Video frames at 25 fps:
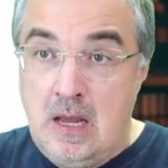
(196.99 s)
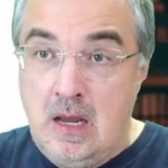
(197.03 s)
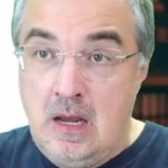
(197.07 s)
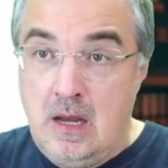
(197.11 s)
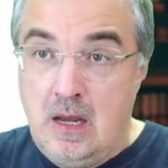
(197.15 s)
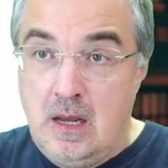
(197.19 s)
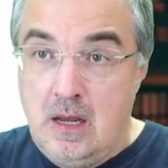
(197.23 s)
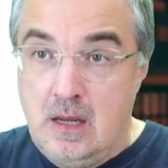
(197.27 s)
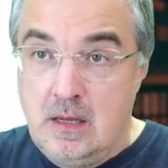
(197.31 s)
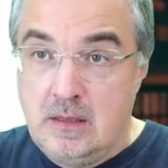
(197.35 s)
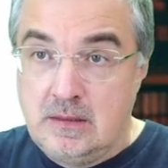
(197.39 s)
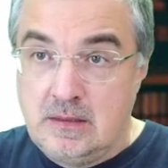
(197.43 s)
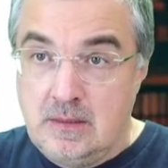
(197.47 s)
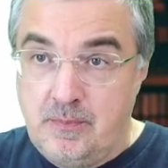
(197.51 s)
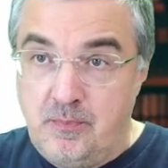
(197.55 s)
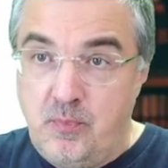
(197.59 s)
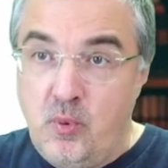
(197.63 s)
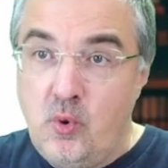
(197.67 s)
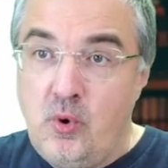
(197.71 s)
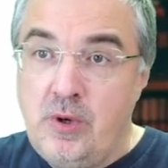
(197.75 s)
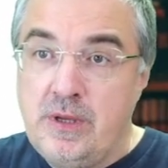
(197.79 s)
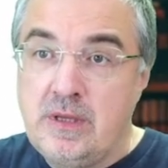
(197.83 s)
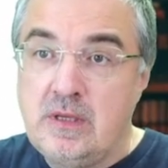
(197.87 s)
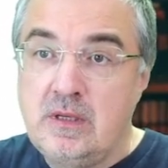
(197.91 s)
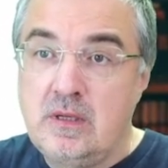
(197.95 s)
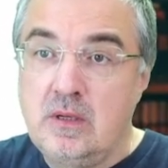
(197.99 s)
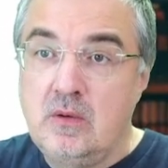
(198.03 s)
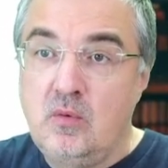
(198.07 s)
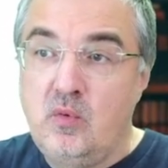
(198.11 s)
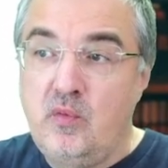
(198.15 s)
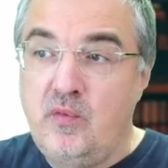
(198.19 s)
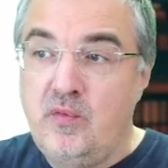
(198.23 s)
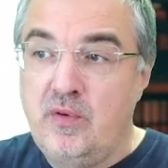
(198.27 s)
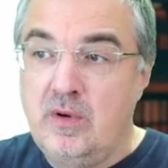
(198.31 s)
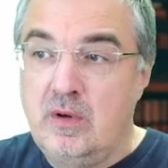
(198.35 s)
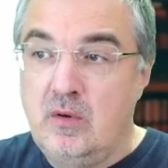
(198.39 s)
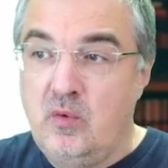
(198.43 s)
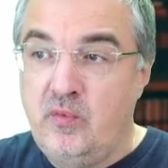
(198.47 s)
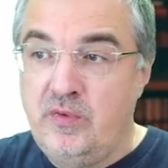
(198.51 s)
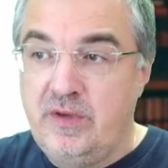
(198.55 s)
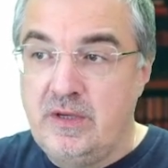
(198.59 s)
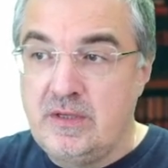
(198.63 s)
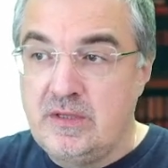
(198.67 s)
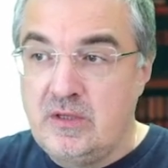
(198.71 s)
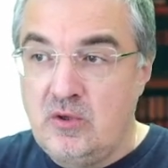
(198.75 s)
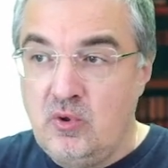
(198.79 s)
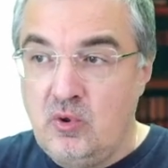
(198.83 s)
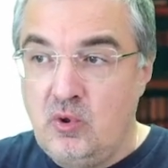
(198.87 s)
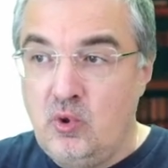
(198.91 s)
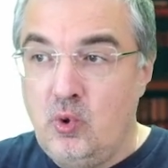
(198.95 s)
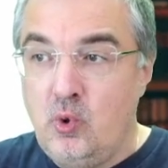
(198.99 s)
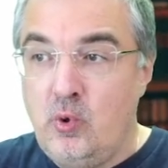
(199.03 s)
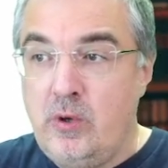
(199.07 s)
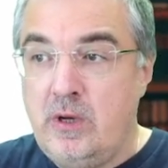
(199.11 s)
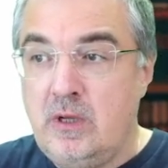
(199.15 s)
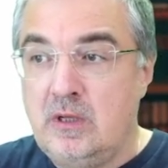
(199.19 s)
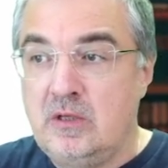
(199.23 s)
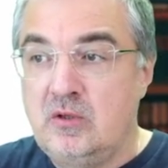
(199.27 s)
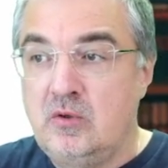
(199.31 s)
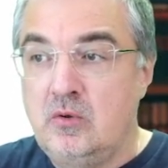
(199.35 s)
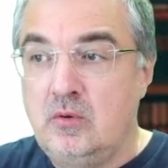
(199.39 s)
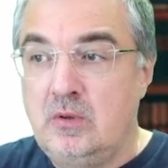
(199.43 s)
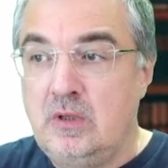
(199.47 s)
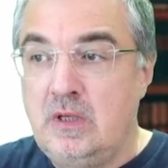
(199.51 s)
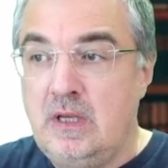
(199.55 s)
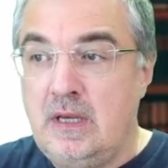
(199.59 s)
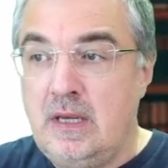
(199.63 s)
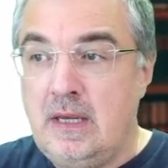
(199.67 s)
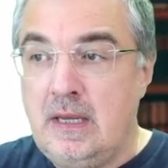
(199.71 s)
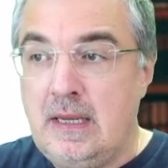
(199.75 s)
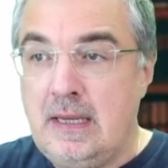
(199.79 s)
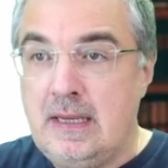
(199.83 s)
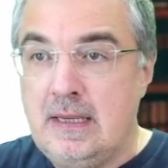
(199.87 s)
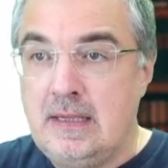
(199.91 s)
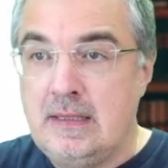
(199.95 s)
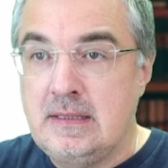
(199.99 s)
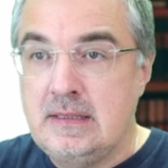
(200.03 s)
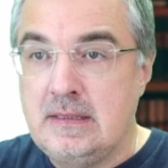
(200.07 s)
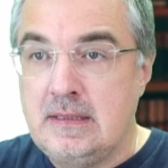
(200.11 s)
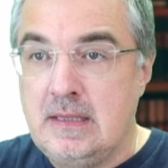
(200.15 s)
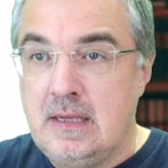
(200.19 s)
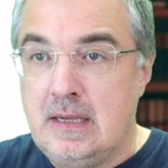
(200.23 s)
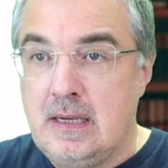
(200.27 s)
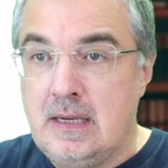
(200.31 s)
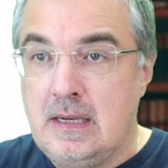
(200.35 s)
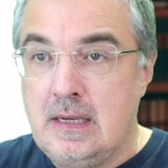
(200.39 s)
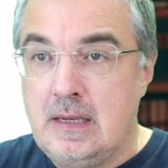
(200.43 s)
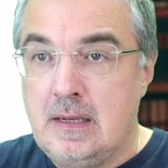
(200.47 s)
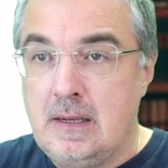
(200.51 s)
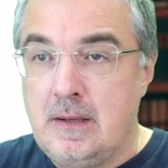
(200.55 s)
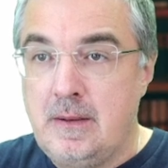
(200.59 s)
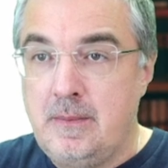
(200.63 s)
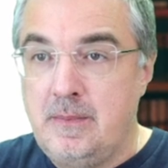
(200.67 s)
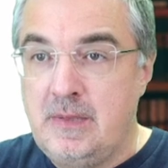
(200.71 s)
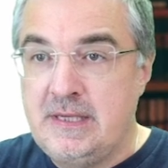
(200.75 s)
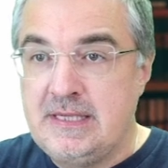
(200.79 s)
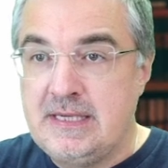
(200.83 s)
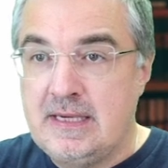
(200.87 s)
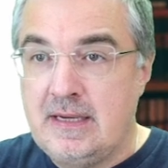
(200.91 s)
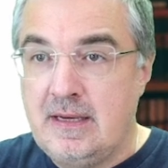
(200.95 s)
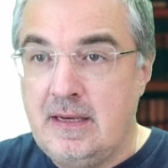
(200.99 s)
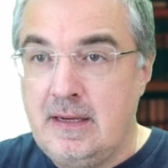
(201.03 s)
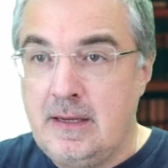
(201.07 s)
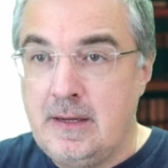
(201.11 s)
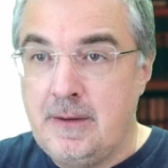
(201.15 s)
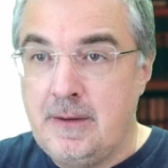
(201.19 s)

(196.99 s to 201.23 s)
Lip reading: The point of this tutorial today is basically